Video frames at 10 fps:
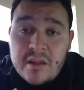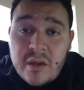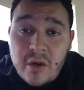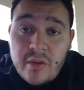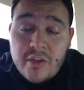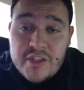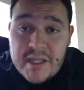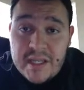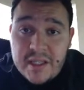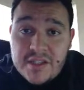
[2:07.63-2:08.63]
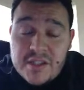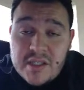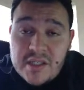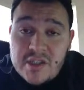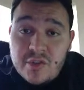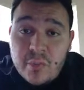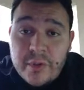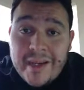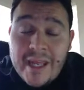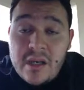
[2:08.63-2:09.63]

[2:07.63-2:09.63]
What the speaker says: The other challenge is where